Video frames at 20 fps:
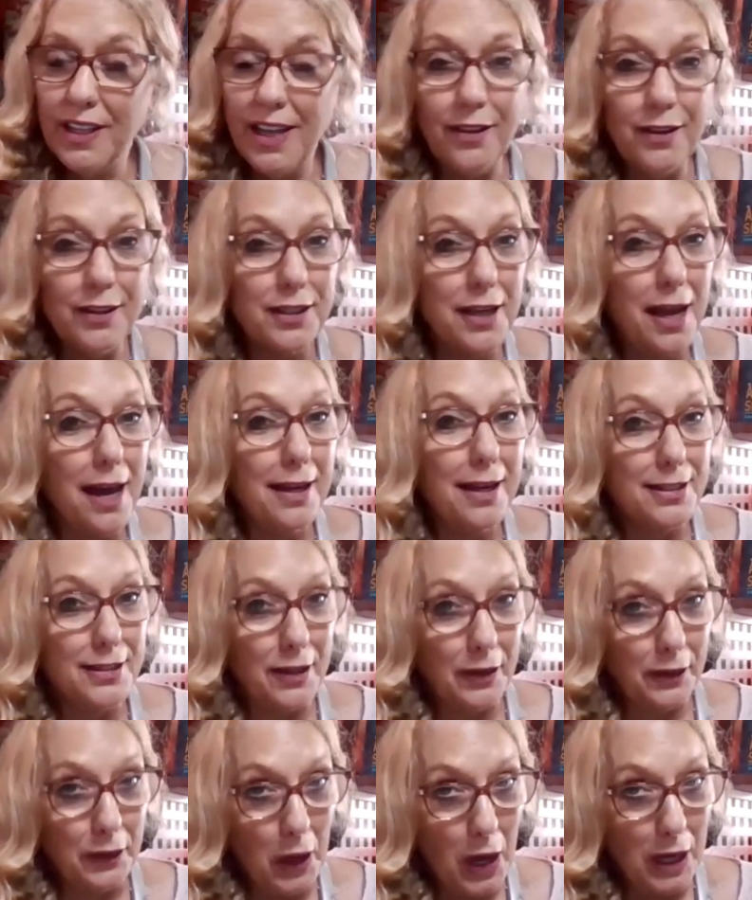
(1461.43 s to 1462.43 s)
The other side is
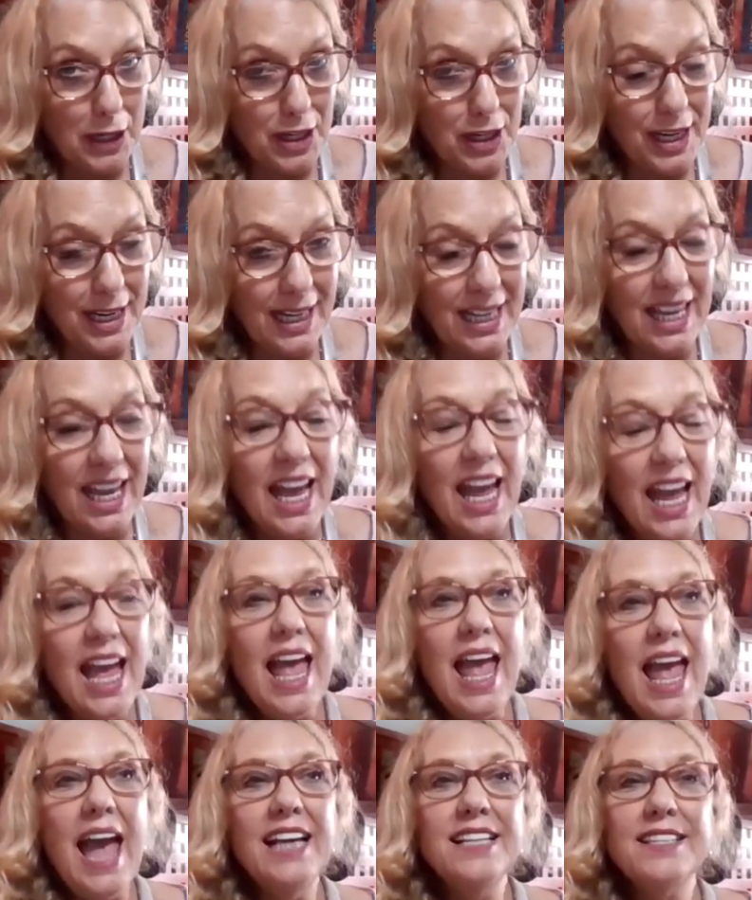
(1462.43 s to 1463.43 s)
the logic.
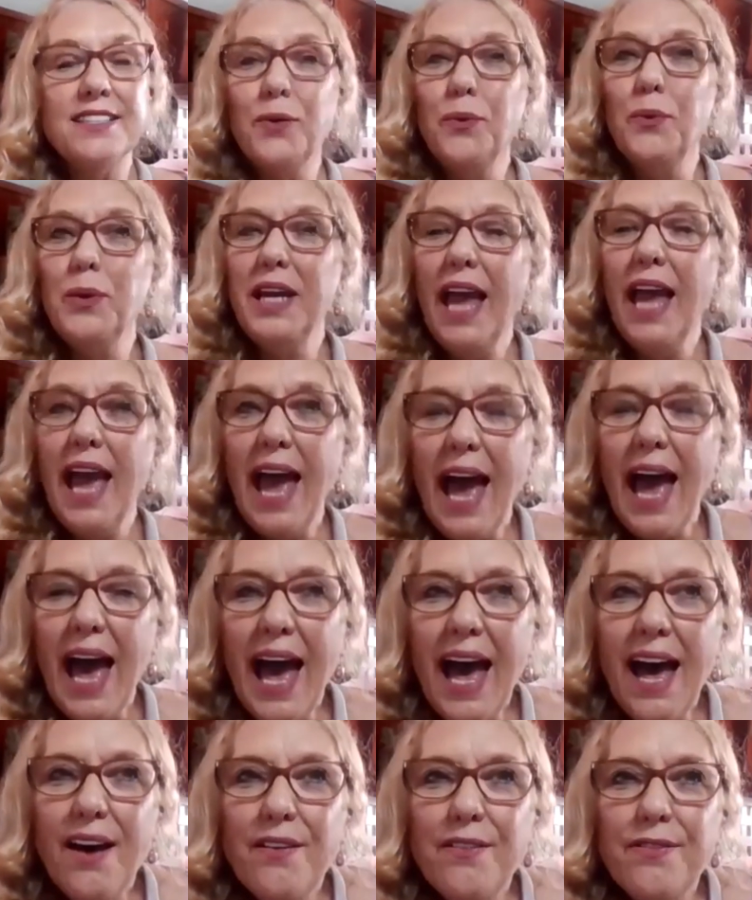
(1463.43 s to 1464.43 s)
And so we
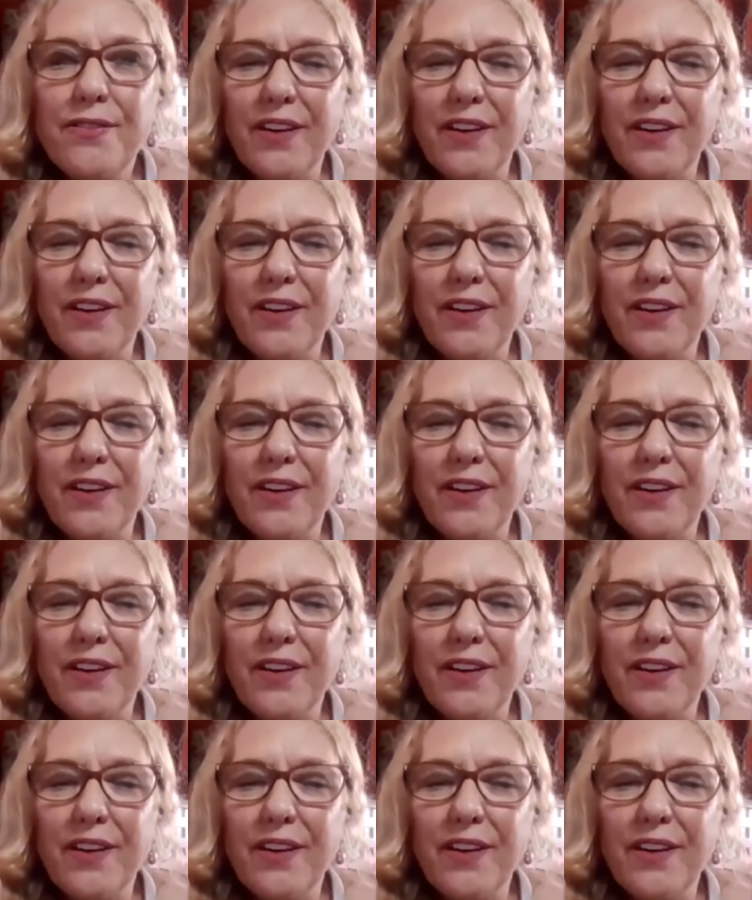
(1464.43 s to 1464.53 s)
have